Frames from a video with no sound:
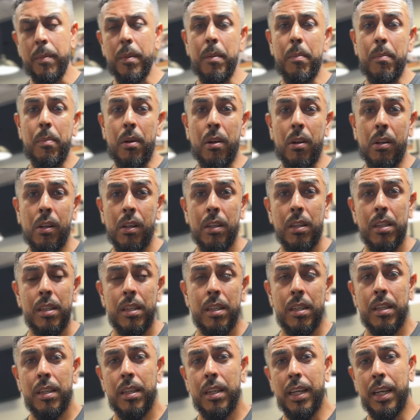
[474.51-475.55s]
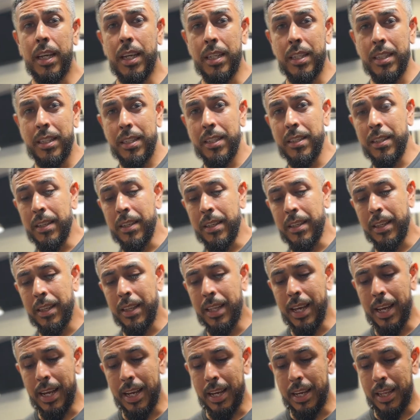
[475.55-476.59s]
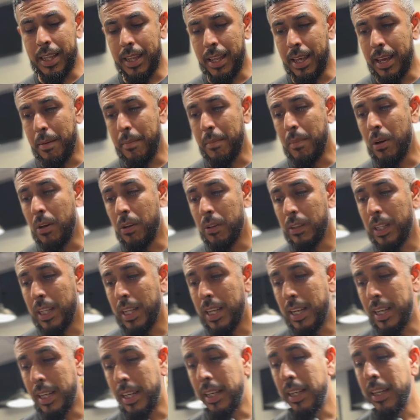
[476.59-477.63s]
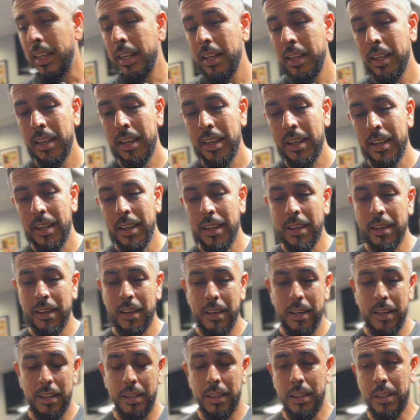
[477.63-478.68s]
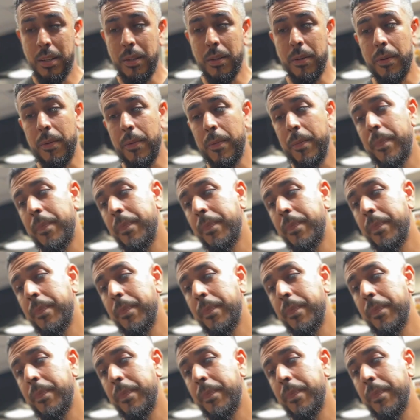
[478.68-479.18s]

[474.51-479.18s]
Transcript: bald into that bald line. So